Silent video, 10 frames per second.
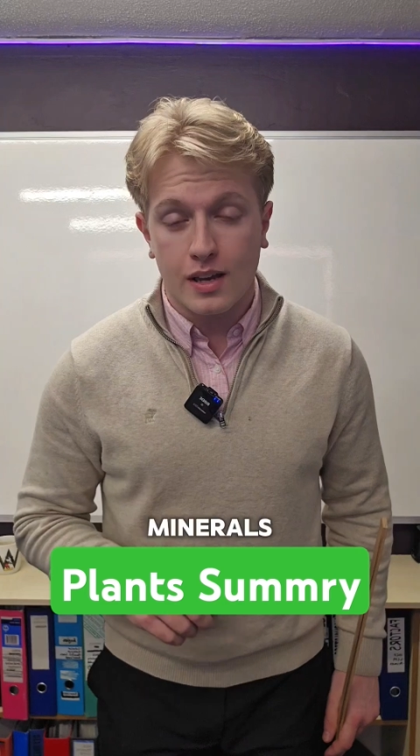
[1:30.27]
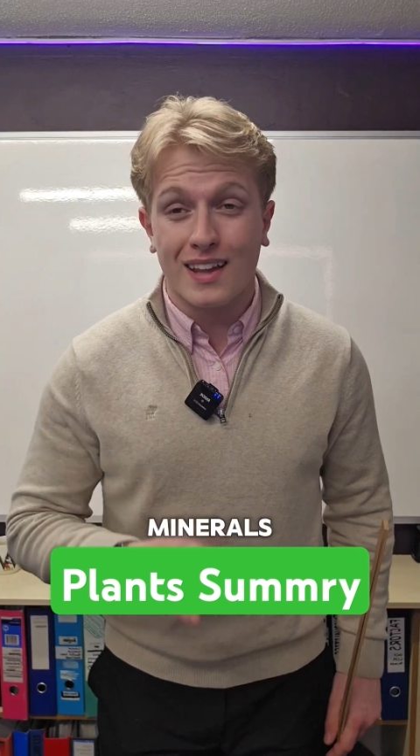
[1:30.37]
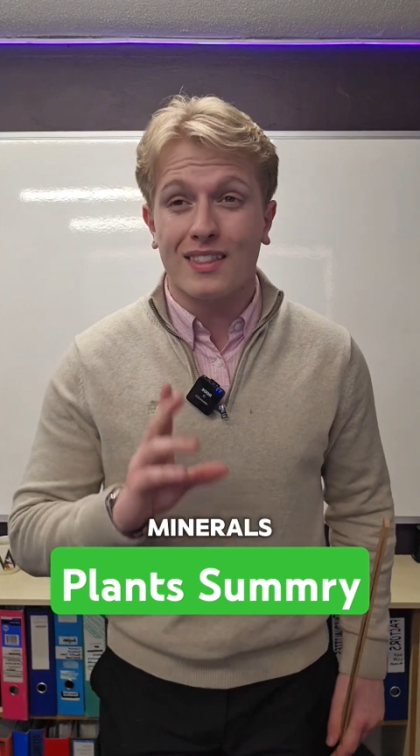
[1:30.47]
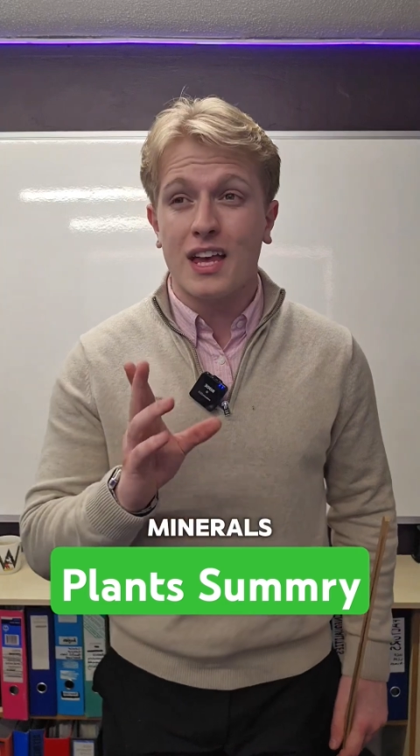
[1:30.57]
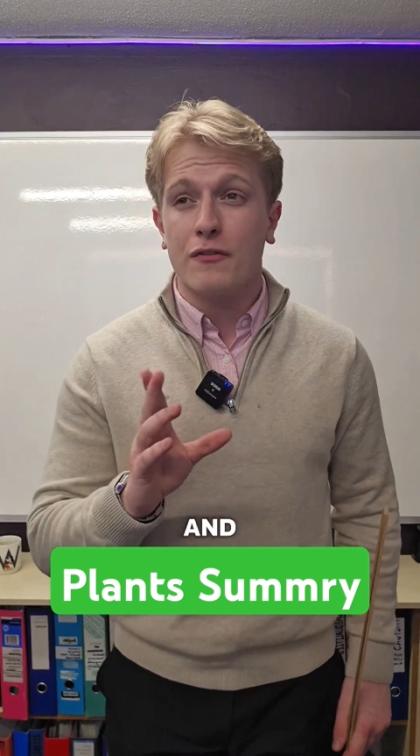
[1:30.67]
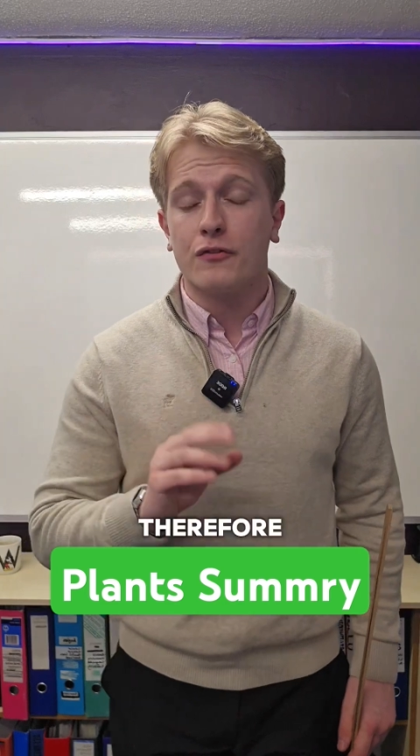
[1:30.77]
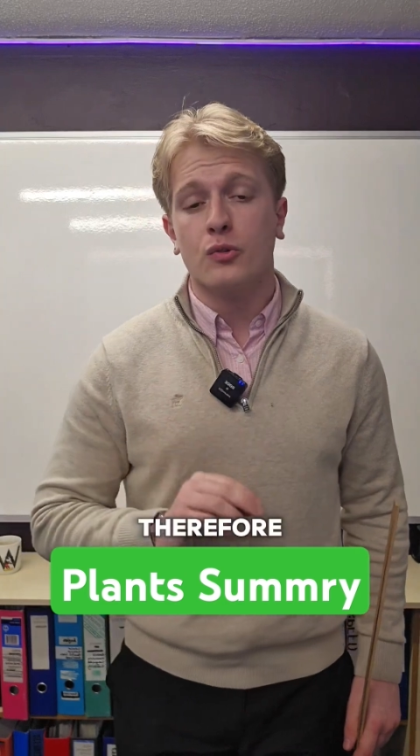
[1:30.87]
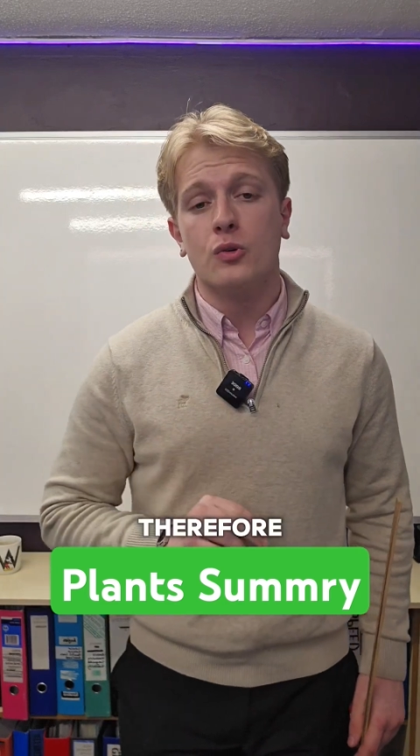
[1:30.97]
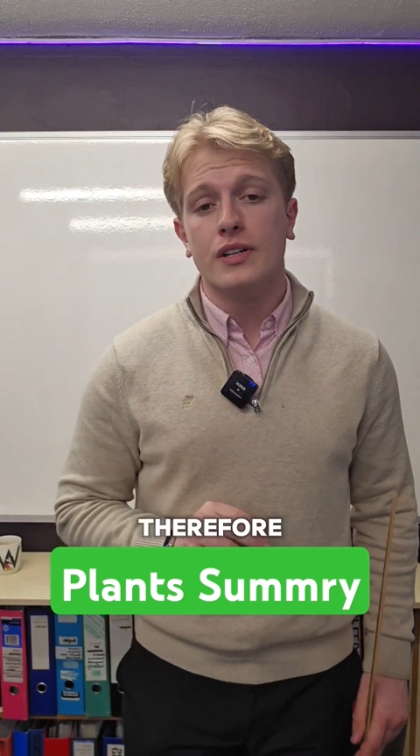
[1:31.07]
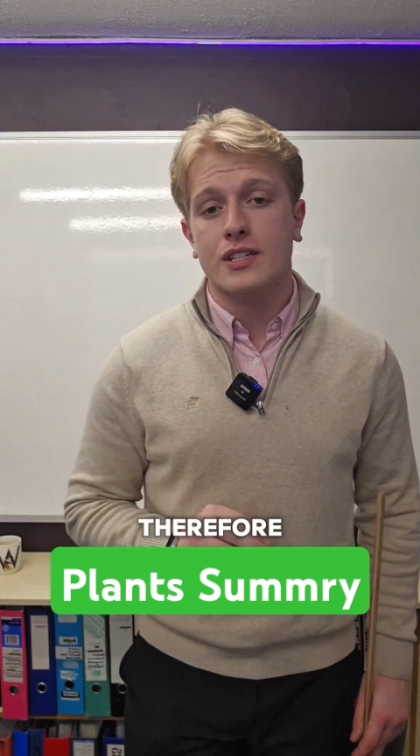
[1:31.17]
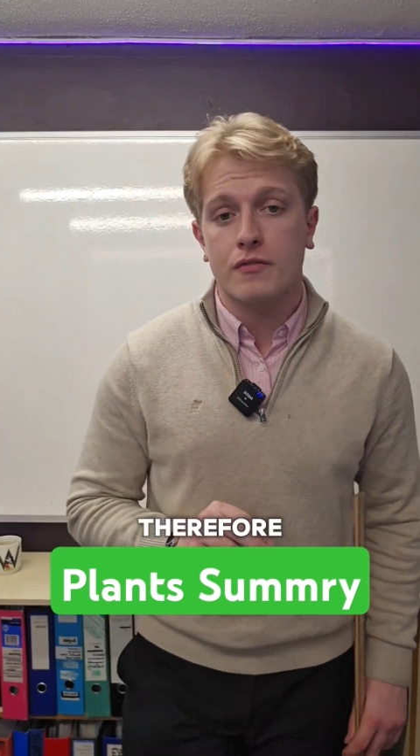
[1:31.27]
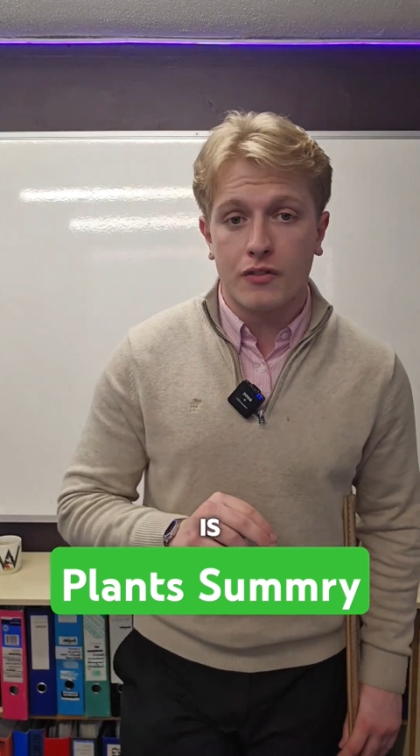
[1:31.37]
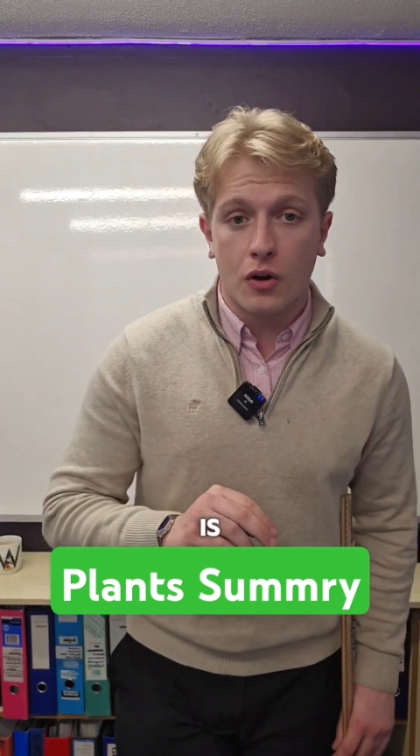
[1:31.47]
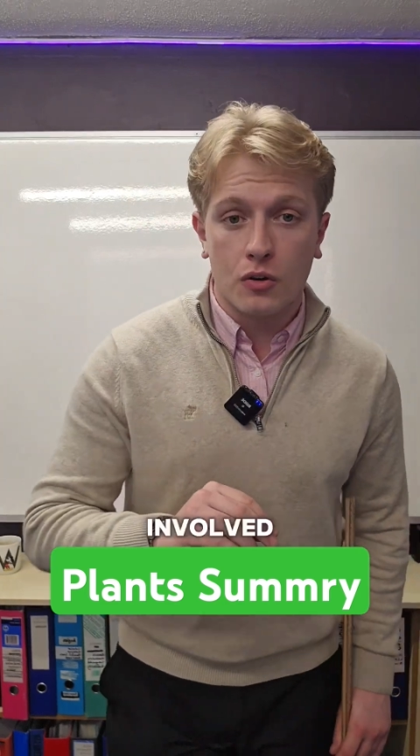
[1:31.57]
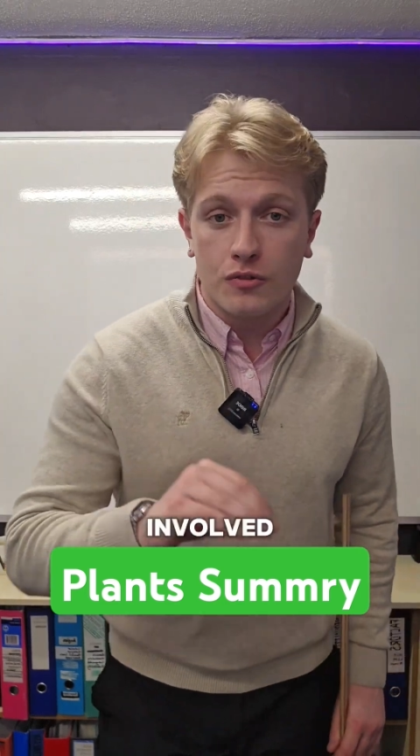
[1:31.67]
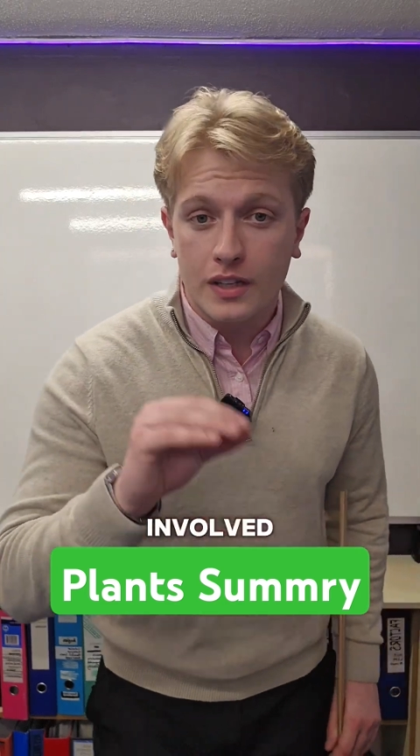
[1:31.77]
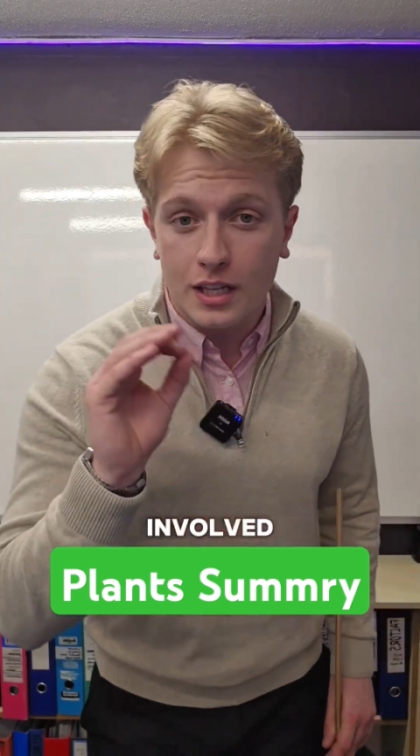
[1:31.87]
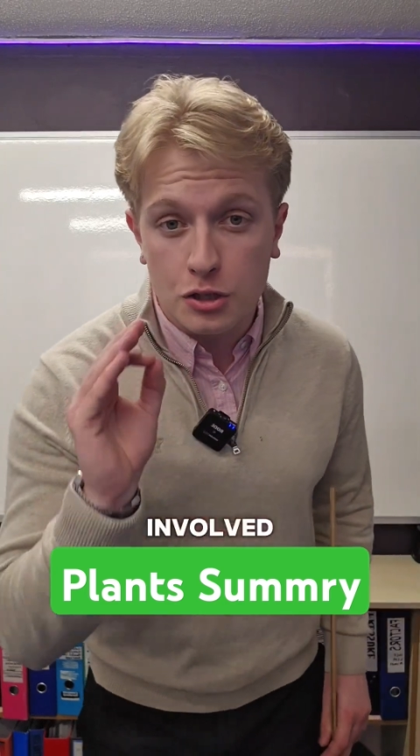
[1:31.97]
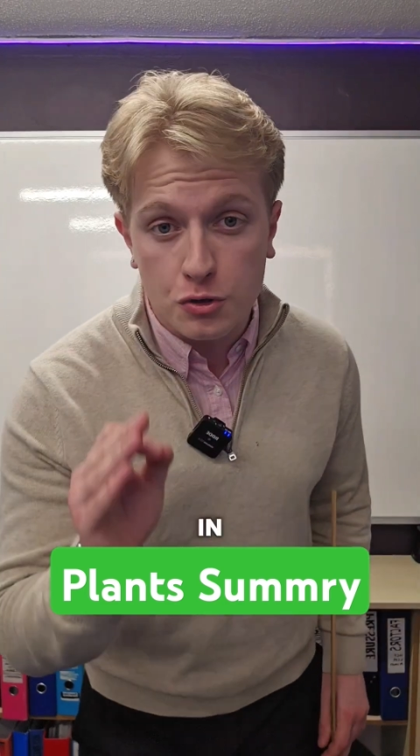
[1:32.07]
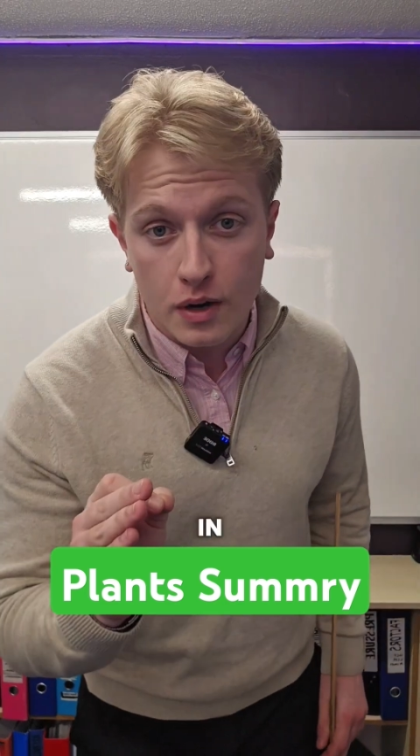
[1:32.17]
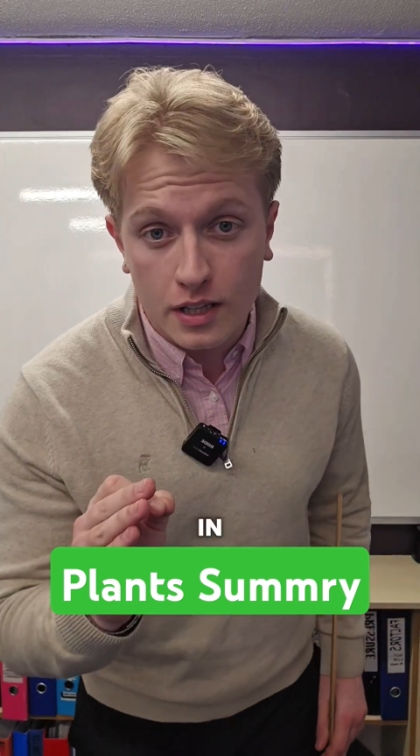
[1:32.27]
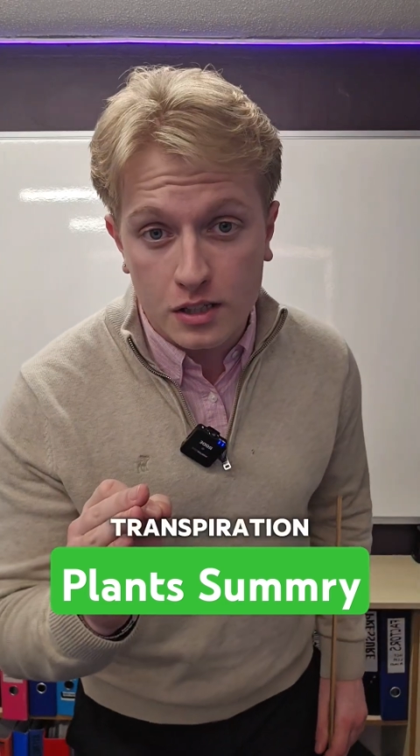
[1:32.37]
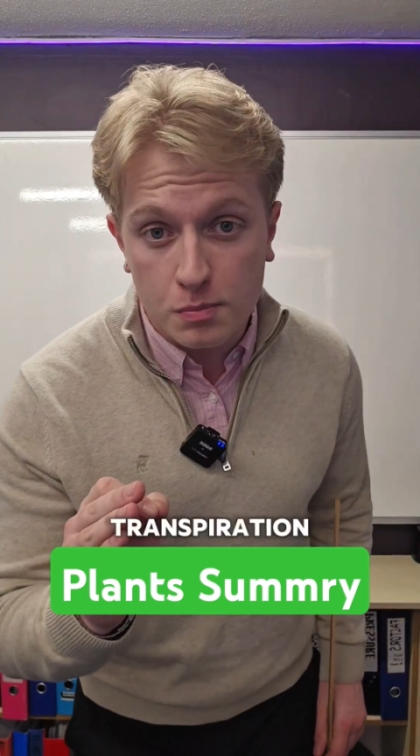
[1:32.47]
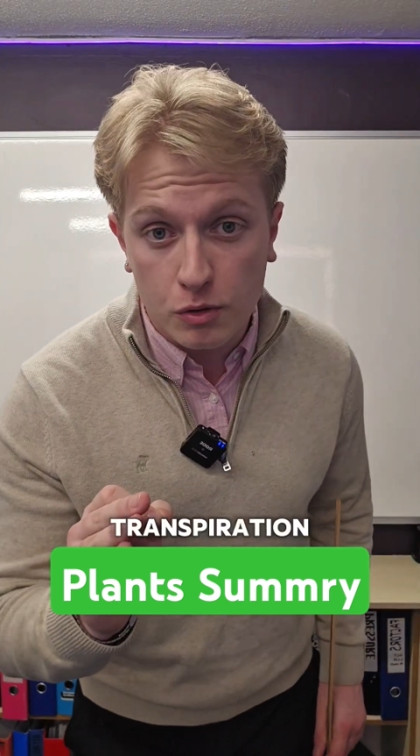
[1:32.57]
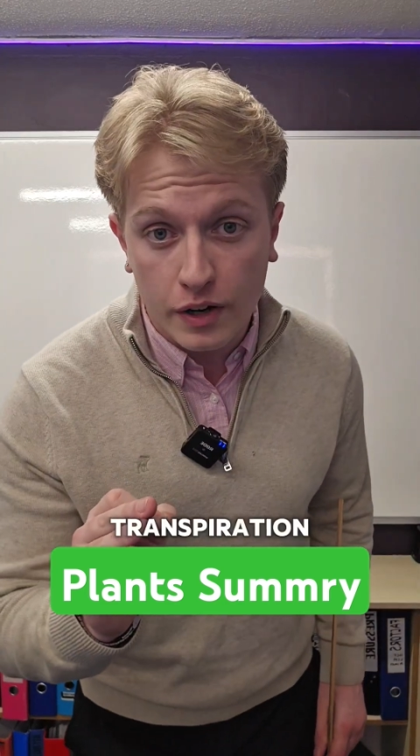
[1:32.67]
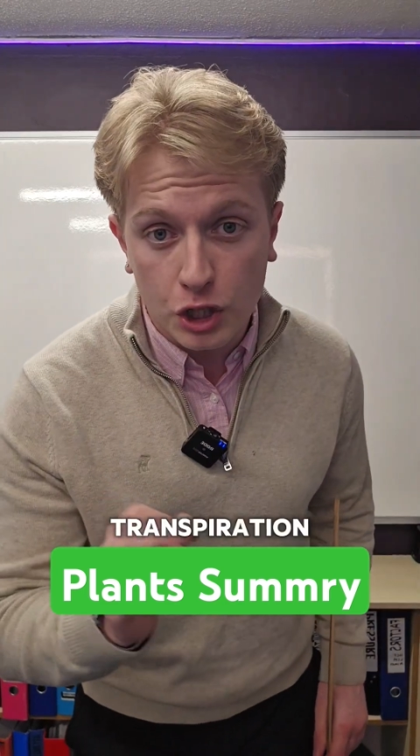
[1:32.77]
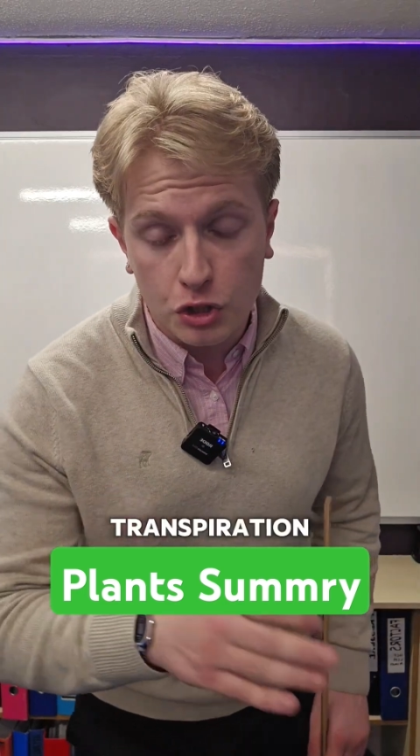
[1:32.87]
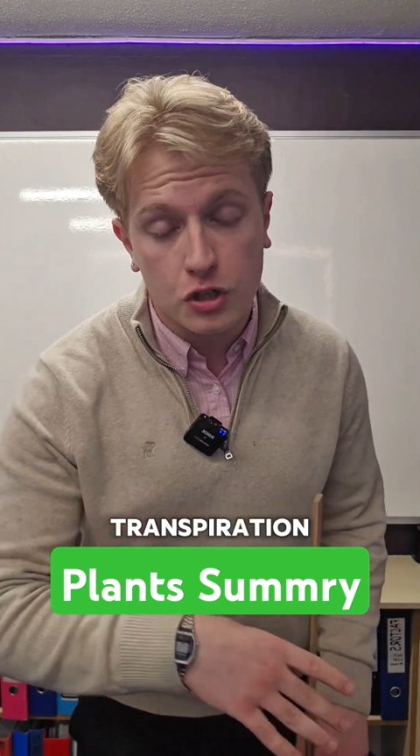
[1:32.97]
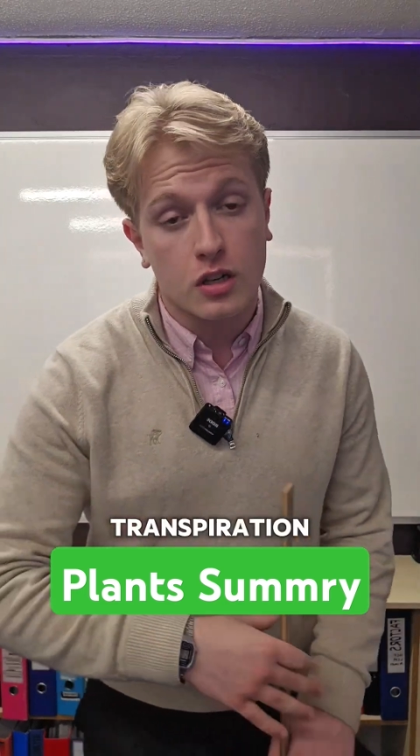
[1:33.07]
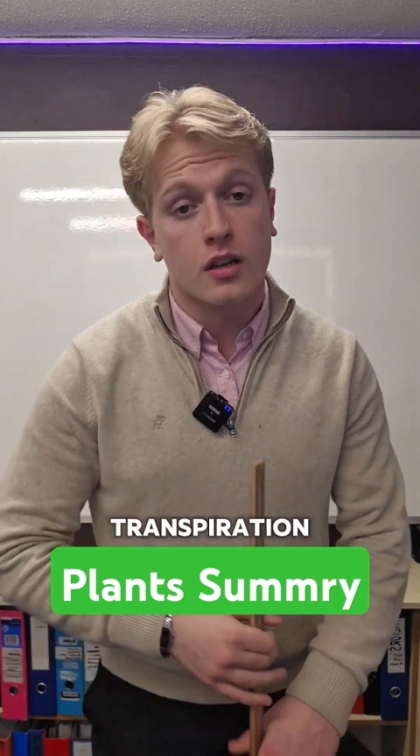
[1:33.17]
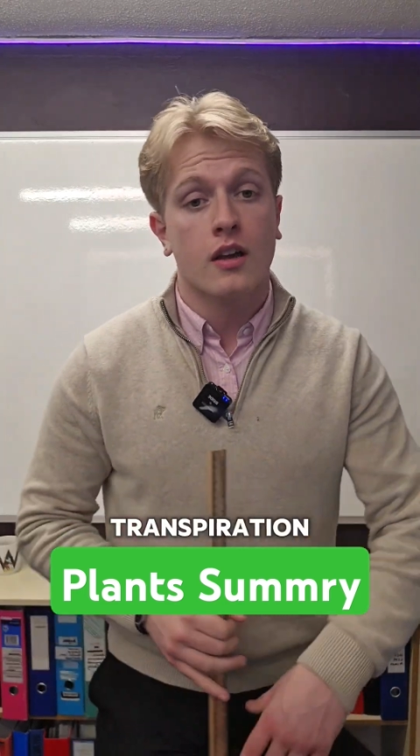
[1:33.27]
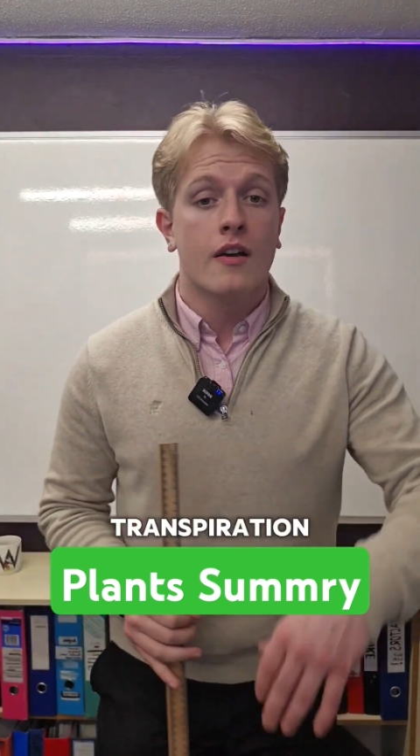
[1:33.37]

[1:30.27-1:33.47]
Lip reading: and therefore is involved in transpiration.